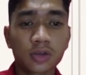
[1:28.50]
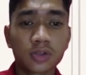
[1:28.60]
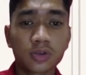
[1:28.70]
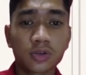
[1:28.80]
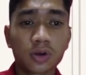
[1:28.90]

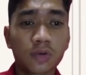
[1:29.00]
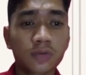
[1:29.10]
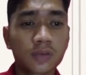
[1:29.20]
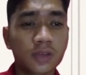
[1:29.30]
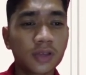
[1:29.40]
Johns
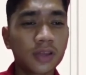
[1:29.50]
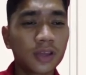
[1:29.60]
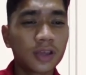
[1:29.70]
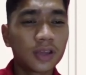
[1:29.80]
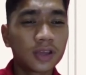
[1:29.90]
Hopkins
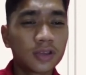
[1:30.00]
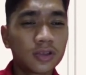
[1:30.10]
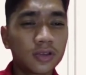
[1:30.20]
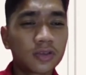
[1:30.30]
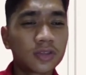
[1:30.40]

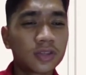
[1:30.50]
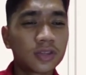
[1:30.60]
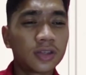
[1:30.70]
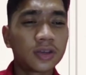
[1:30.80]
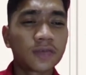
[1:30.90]

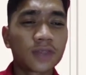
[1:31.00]
University.